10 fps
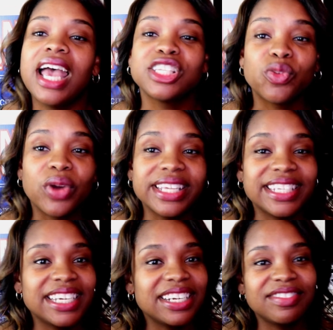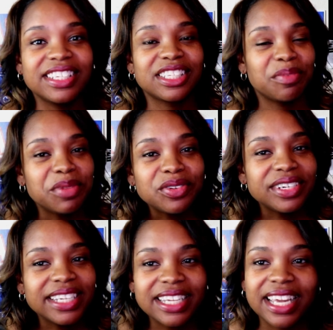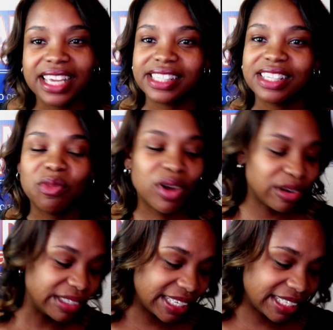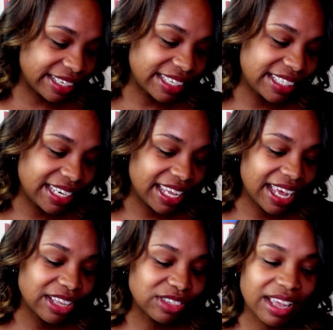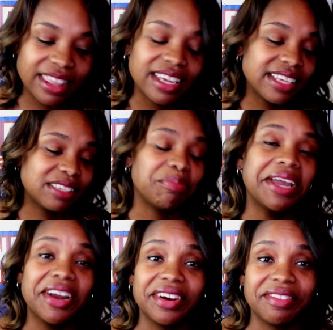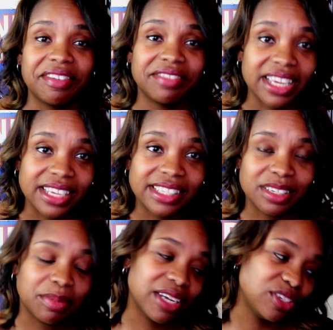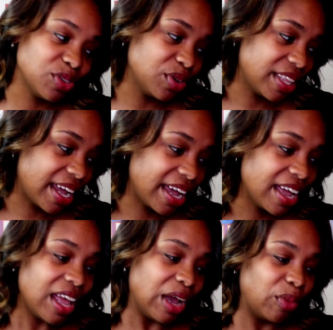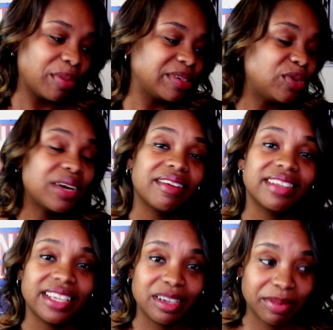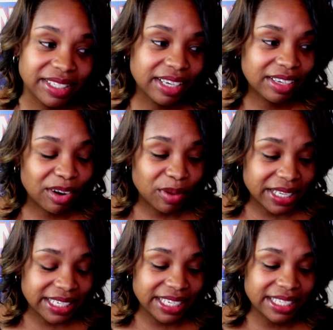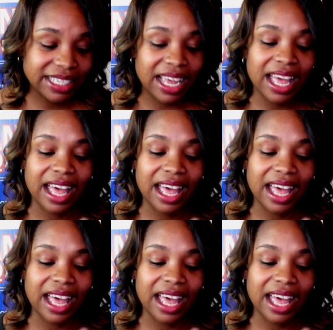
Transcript: As a resident of this community, as someone who sits on the city council, I think it's imperative of us to make sure that we're doing everything to protect our residents.